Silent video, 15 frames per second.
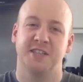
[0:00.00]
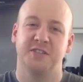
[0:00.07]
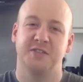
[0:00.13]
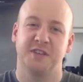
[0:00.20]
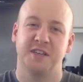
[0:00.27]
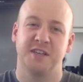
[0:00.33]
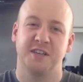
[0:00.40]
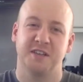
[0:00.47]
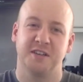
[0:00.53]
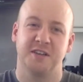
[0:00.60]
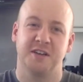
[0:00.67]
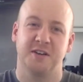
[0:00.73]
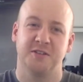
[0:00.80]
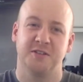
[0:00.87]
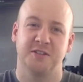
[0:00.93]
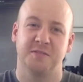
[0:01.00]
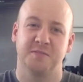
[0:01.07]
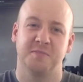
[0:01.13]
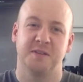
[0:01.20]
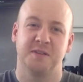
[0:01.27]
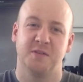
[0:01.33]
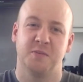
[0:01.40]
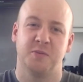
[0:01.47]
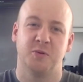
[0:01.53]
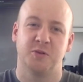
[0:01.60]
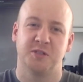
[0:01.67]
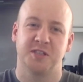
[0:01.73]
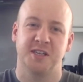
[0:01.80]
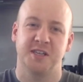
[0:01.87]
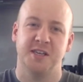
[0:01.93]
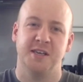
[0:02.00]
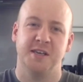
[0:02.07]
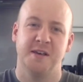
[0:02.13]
Do you think you're going to go to Liverpool City?